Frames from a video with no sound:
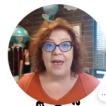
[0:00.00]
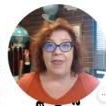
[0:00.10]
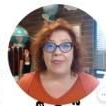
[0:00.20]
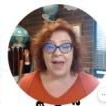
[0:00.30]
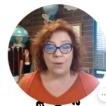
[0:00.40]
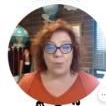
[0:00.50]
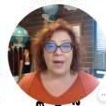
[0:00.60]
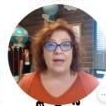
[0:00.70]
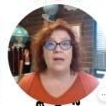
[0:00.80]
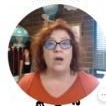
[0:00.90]
That
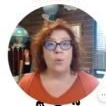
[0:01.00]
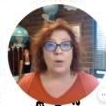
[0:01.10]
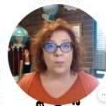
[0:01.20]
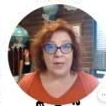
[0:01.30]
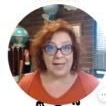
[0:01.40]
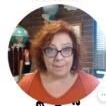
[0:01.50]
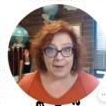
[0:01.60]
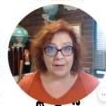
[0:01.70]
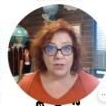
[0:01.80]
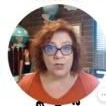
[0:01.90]
way, when we get
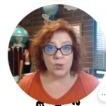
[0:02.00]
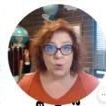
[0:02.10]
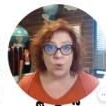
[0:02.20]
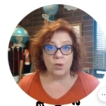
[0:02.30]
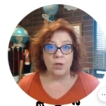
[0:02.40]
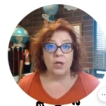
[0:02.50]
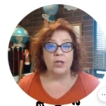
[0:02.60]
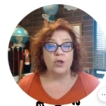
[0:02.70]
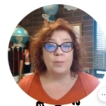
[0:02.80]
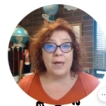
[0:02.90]
back to school,
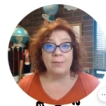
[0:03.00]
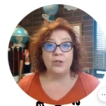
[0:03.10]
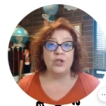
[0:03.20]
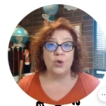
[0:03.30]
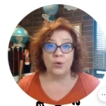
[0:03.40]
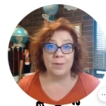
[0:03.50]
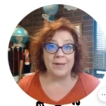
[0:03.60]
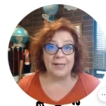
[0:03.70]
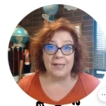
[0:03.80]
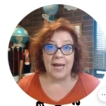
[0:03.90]
you'll be able to turn them
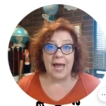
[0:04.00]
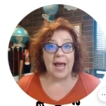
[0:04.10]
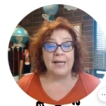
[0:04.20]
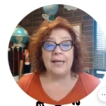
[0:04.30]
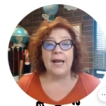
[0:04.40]
in and get